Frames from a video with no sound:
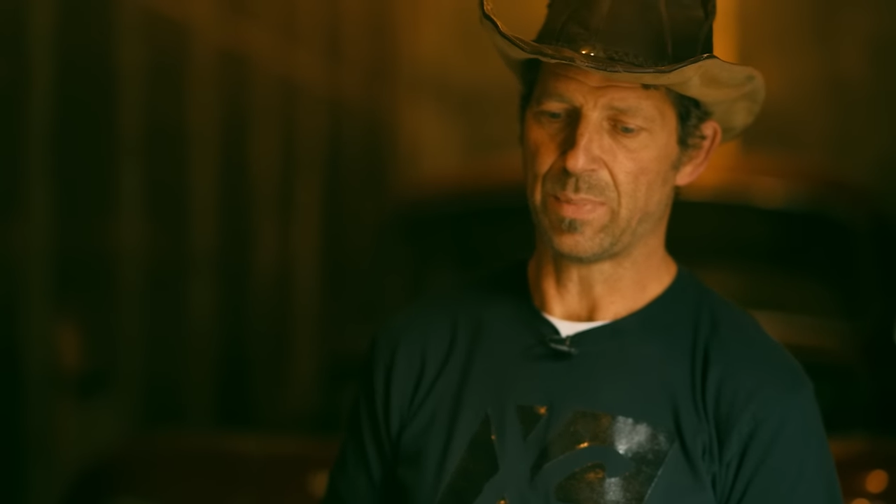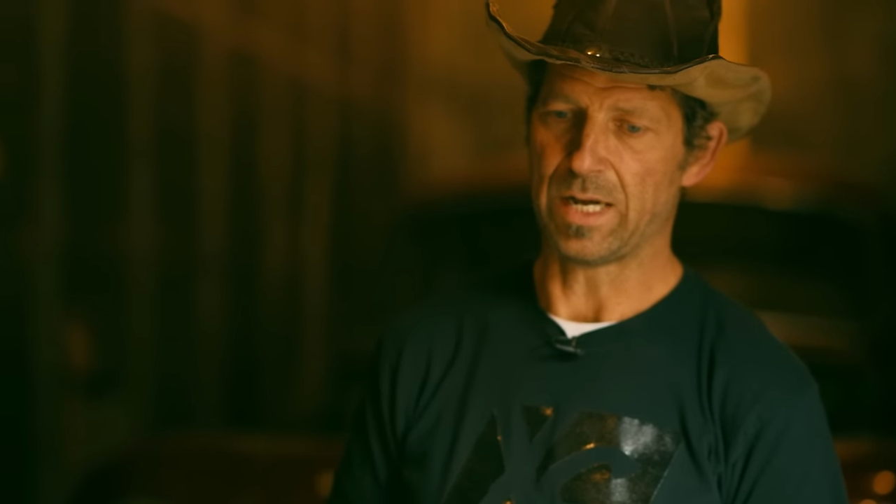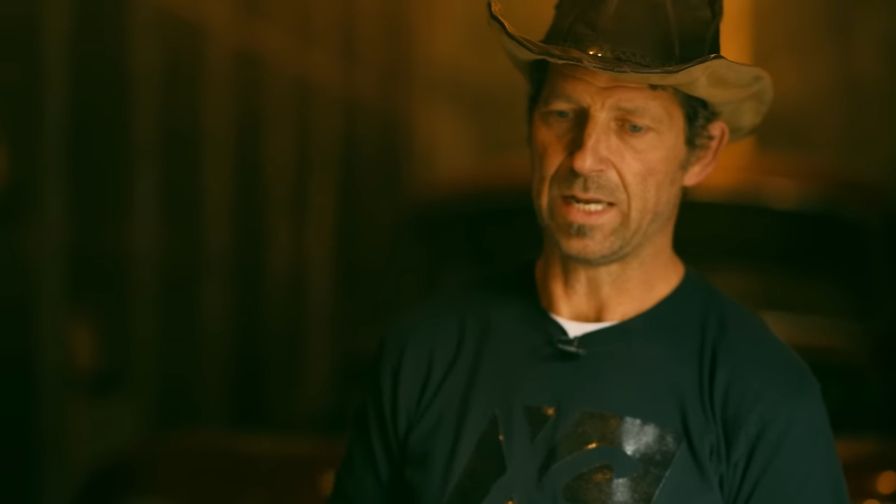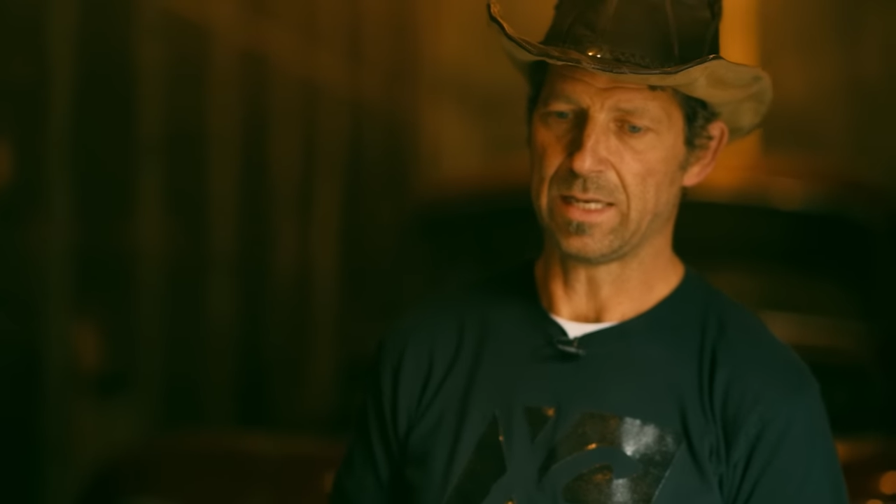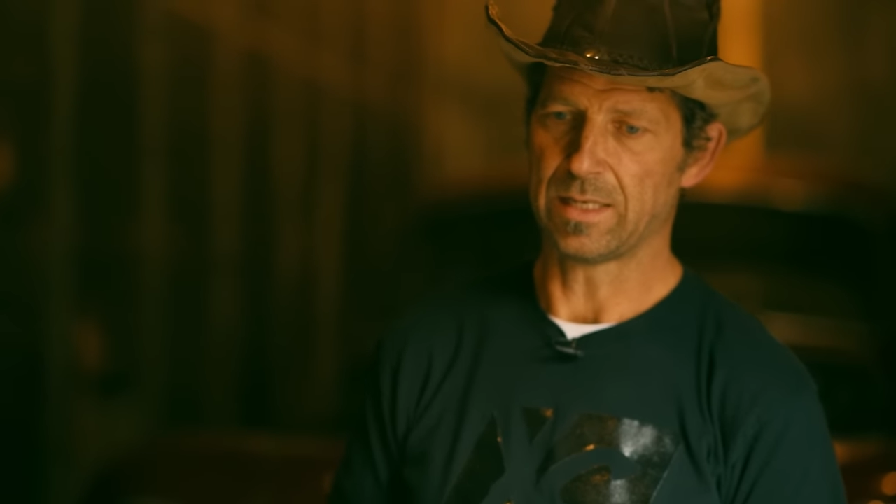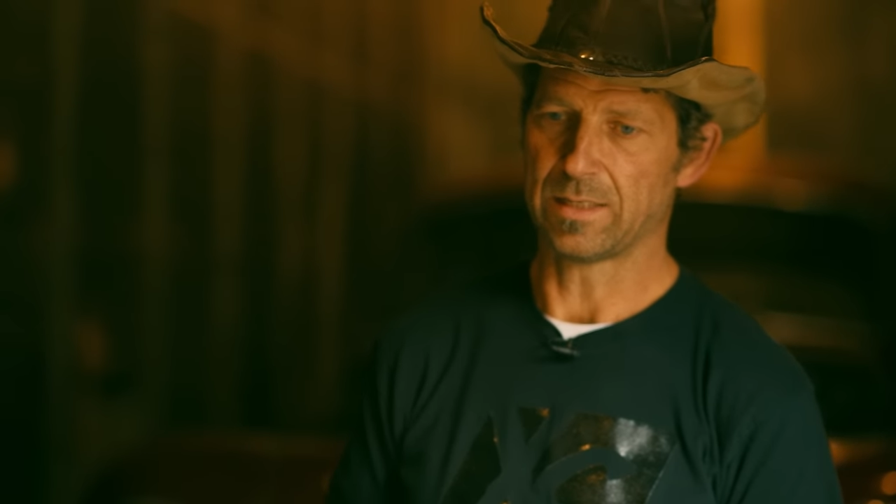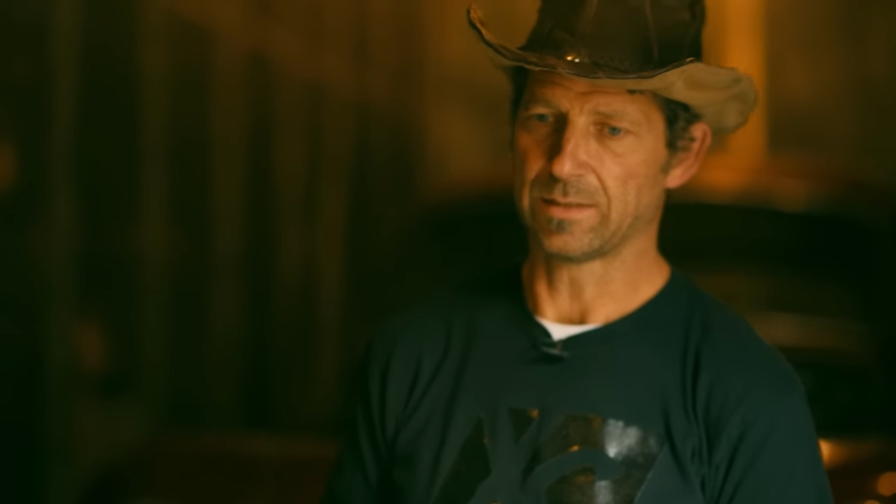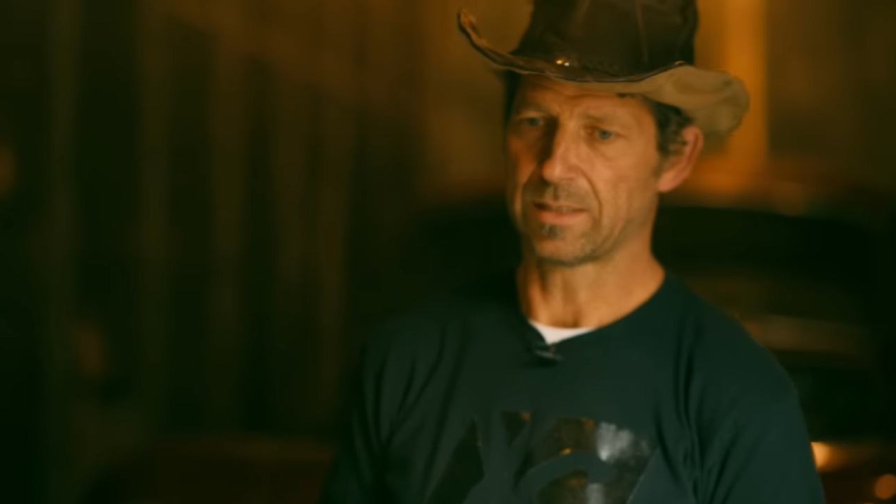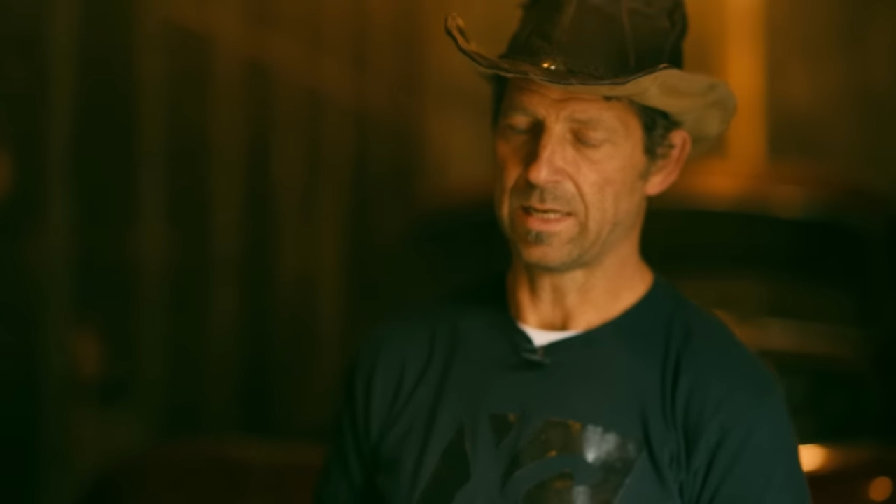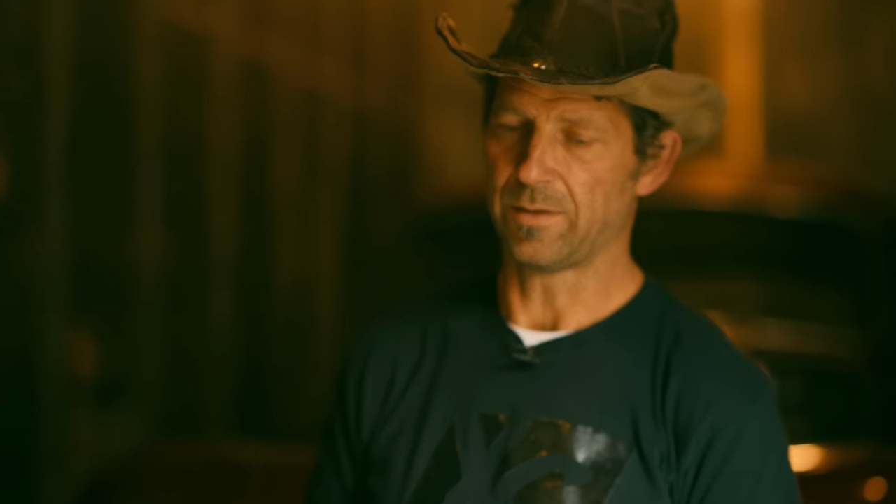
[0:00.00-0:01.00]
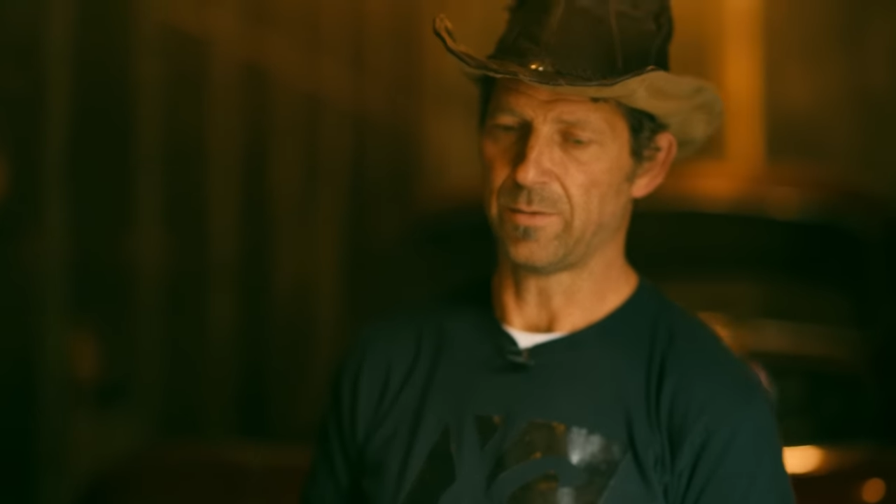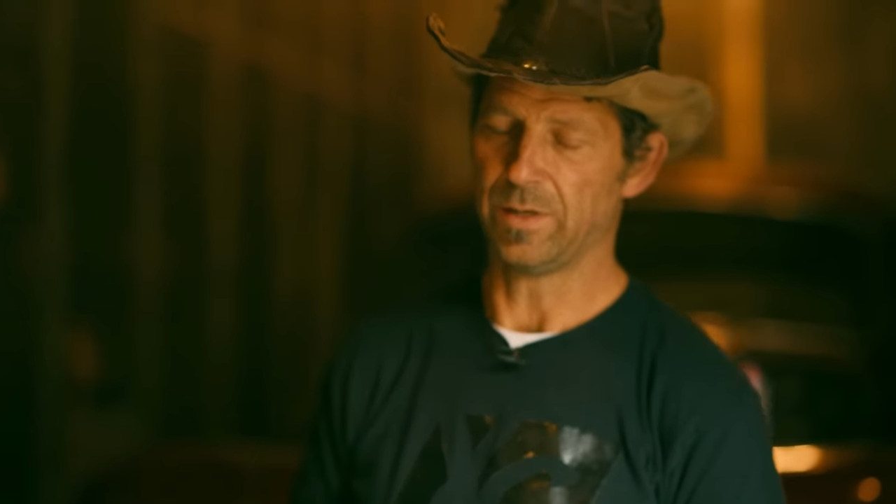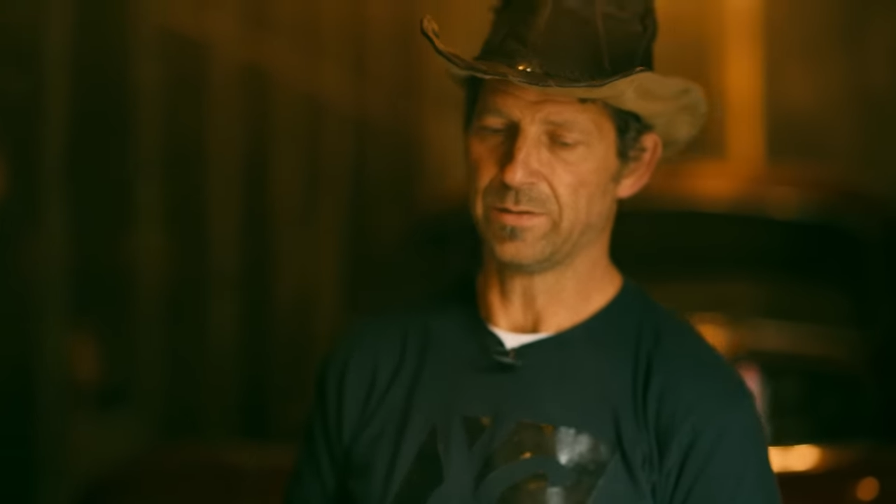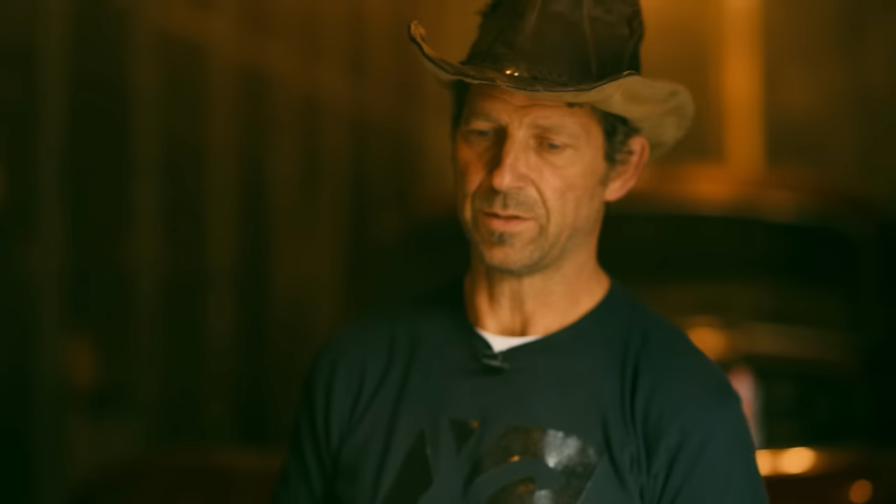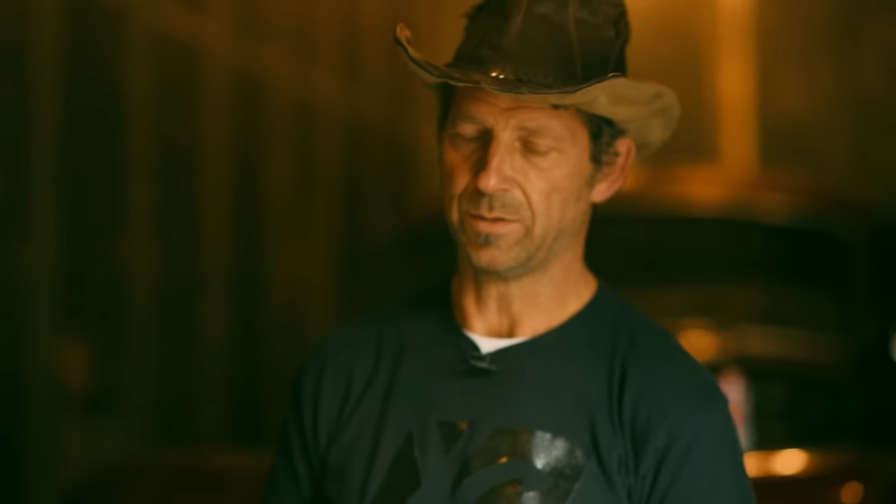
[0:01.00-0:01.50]
bike is kind of the
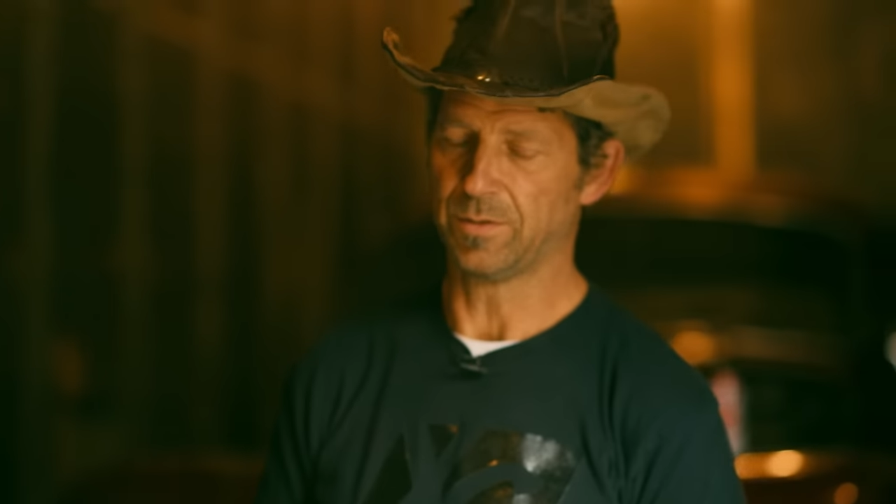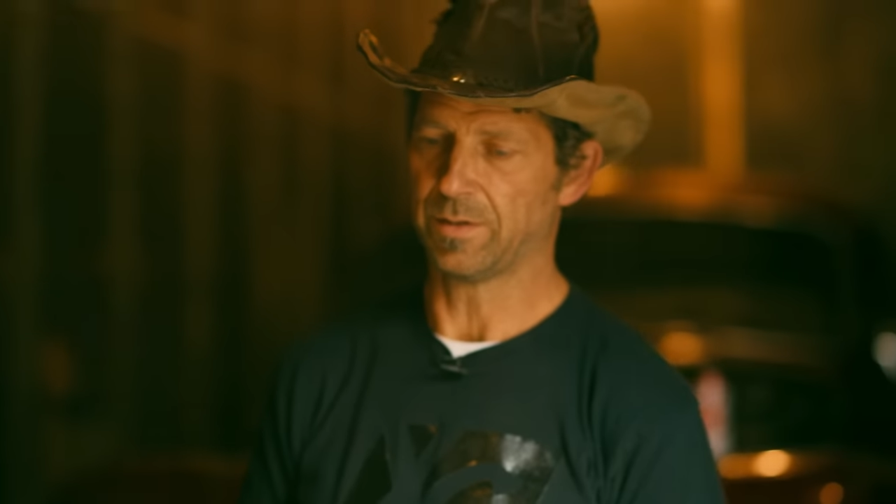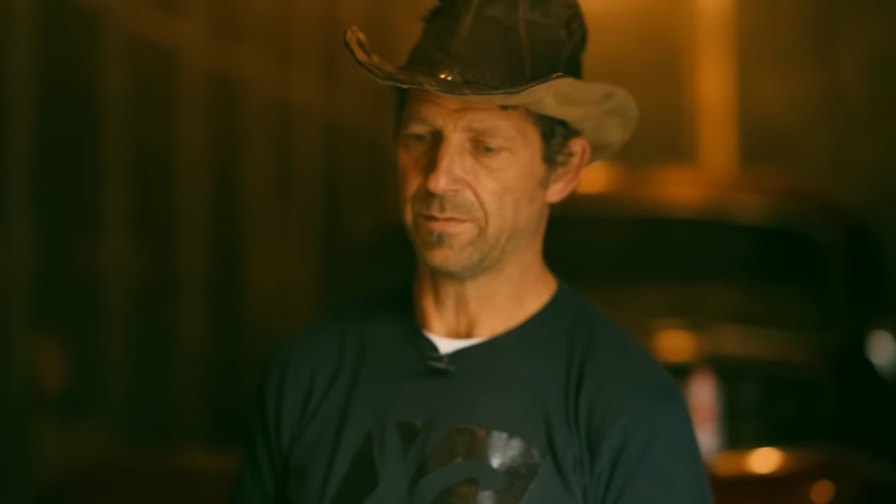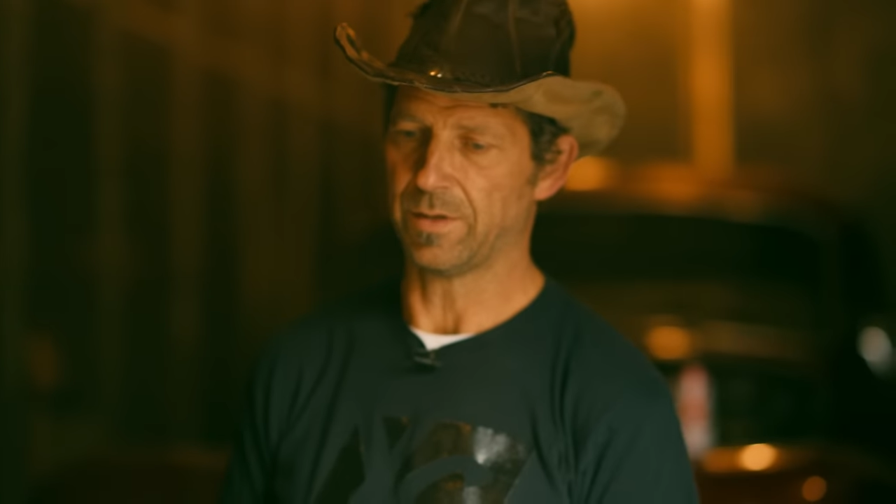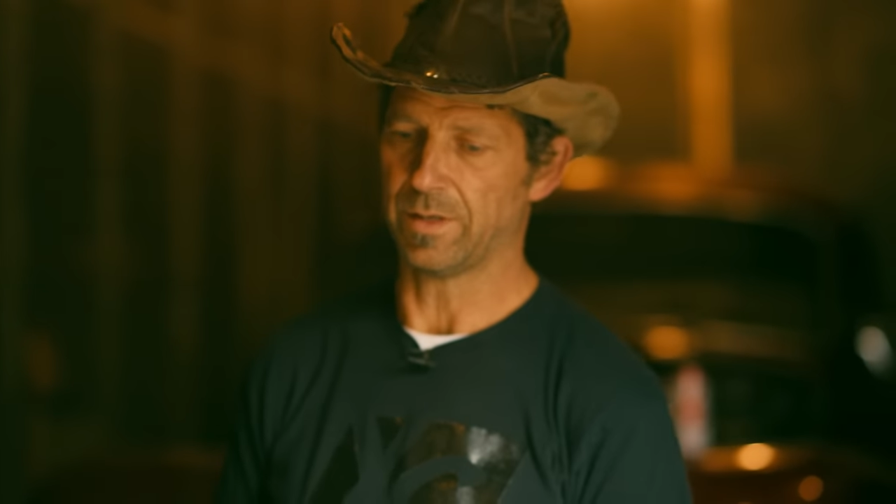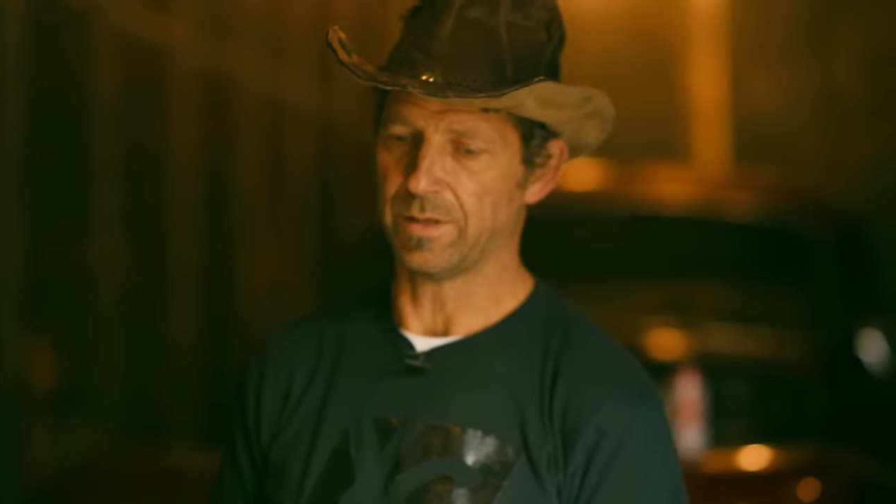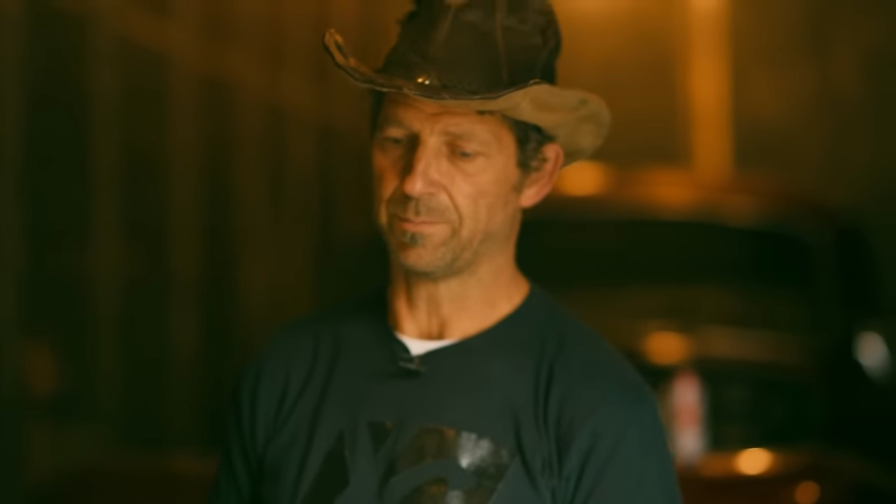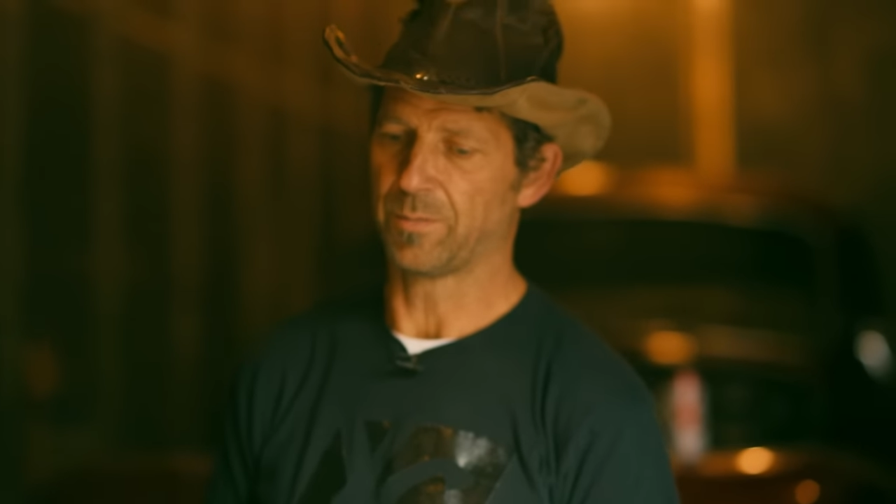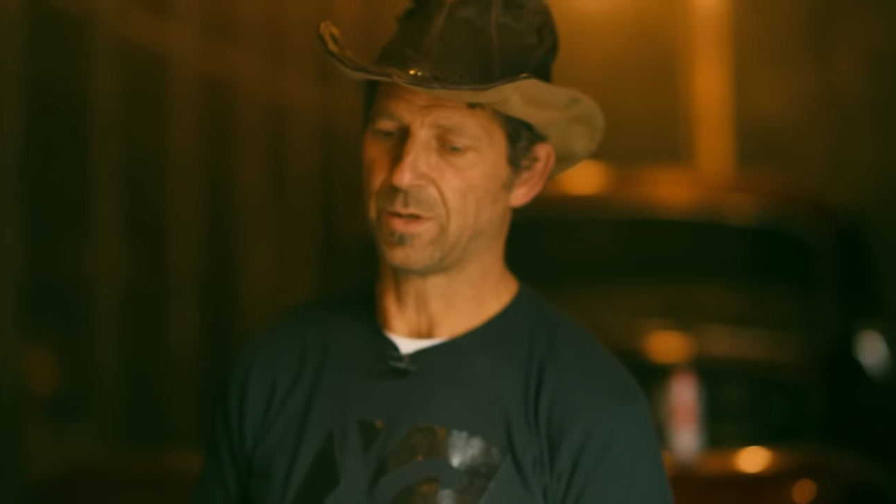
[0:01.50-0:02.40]
result of a